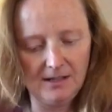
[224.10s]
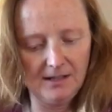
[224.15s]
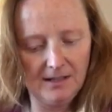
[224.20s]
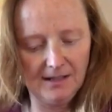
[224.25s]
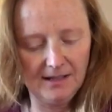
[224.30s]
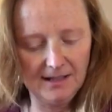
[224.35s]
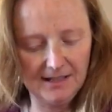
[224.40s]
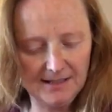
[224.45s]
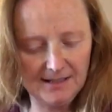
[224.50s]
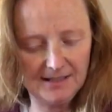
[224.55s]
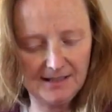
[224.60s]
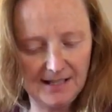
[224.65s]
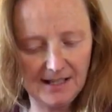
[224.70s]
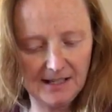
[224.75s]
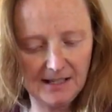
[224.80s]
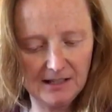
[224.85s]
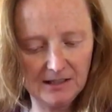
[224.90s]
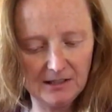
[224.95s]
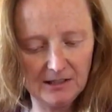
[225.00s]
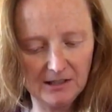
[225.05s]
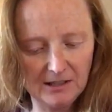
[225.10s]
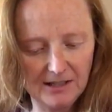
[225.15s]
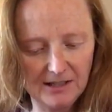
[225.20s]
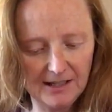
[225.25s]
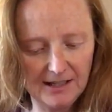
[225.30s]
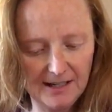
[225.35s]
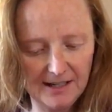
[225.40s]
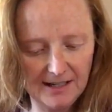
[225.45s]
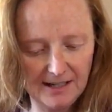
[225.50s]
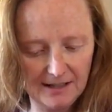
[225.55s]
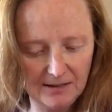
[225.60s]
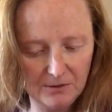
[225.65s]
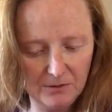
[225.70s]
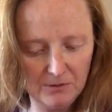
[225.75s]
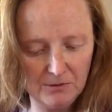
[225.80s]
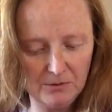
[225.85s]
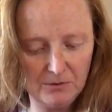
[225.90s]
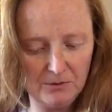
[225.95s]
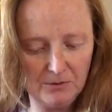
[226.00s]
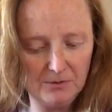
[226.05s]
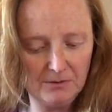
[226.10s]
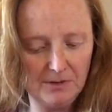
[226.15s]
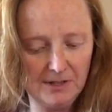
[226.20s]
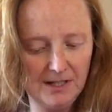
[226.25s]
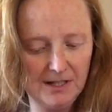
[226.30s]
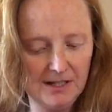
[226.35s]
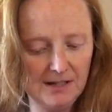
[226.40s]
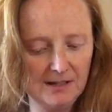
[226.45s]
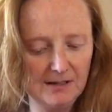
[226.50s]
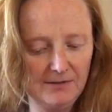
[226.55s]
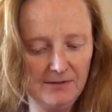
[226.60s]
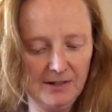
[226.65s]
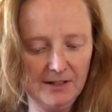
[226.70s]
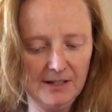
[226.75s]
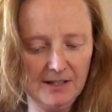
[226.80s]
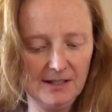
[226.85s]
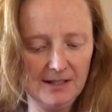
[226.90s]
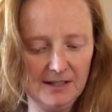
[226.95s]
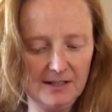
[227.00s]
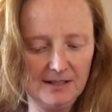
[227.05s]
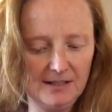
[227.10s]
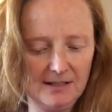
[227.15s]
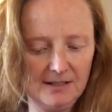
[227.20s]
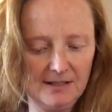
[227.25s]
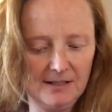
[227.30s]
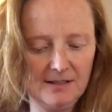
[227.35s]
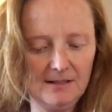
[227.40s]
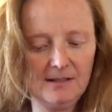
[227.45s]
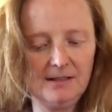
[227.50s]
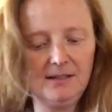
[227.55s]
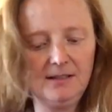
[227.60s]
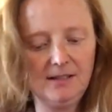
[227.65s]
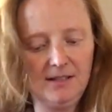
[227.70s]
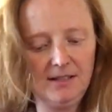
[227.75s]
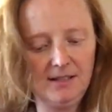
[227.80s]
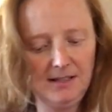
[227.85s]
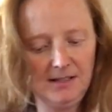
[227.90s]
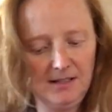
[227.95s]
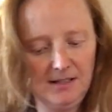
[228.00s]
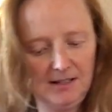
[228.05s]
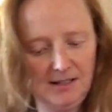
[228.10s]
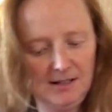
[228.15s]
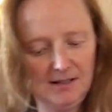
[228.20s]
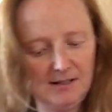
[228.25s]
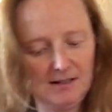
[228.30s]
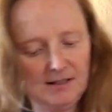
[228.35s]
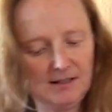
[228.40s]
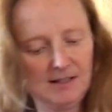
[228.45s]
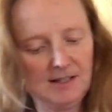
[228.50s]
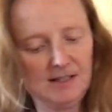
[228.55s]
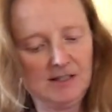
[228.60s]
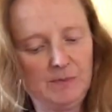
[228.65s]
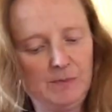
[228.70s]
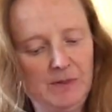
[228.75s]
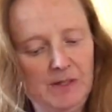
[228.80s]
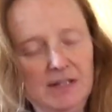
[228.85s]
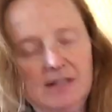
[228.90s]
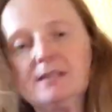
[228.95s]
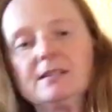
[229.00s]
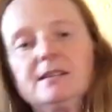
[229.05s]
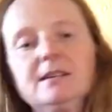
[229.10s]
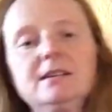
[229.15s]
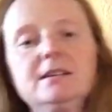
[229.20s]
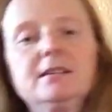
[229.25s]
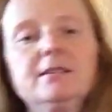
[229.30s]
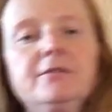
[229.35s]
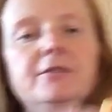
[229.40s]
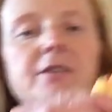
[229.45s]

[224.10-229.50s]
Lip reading: let's take a look at, ooh, yeah, very nice. Here's a nice piece of